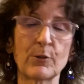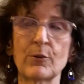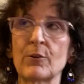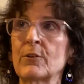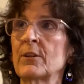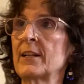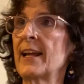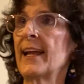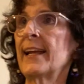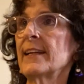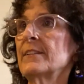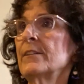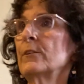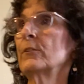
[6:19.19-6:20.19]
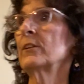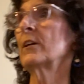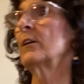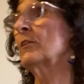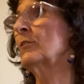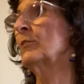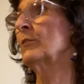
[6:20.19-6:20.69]
or an auntie or an
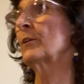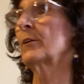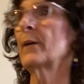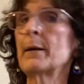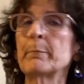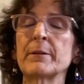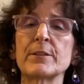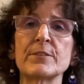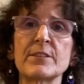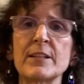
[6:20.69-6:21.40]
uncle or grandparents,